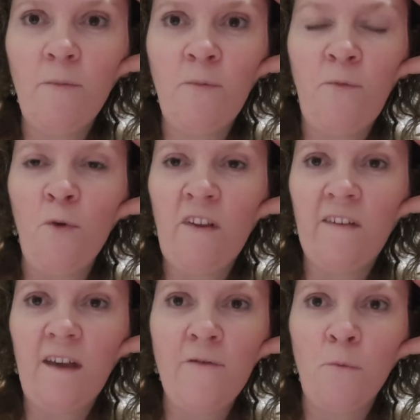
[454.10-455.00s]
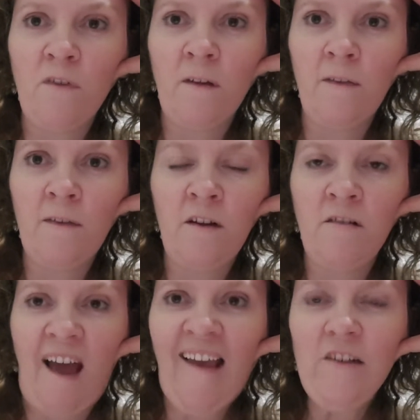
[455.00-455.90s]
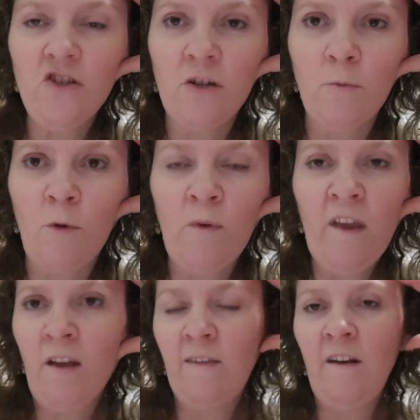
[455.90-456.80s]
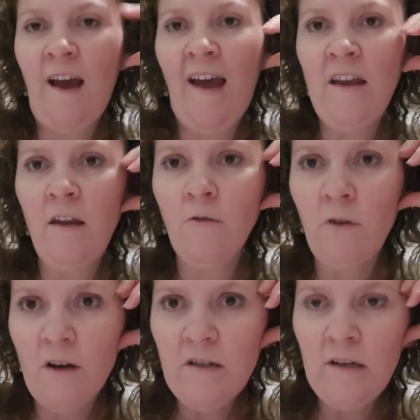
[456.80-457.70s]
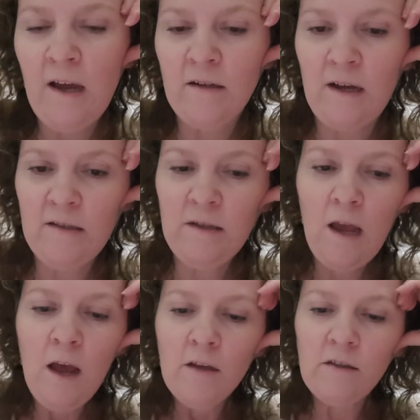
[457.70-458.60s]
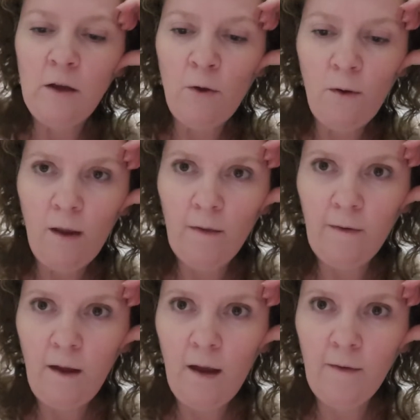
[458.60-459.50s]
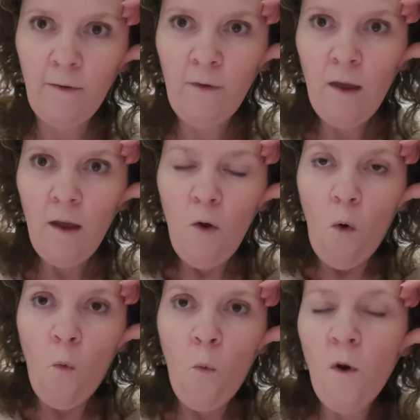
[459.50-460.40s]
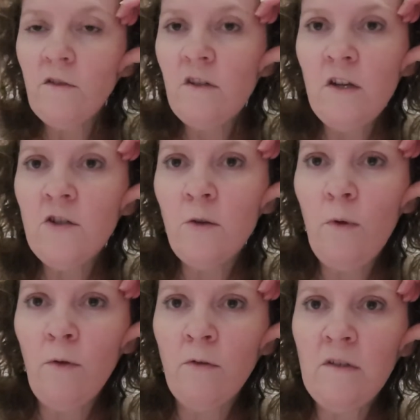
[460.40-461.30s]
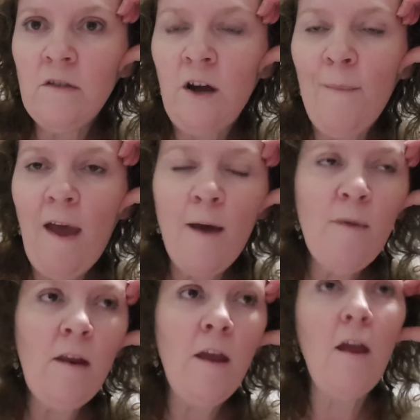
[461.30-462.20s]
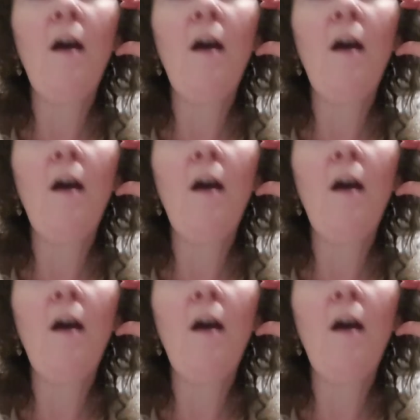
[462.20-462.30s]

47 was considered ancient, what we consider 80 or 90 nowadays. So it's a case of, what do you do with all this time? How many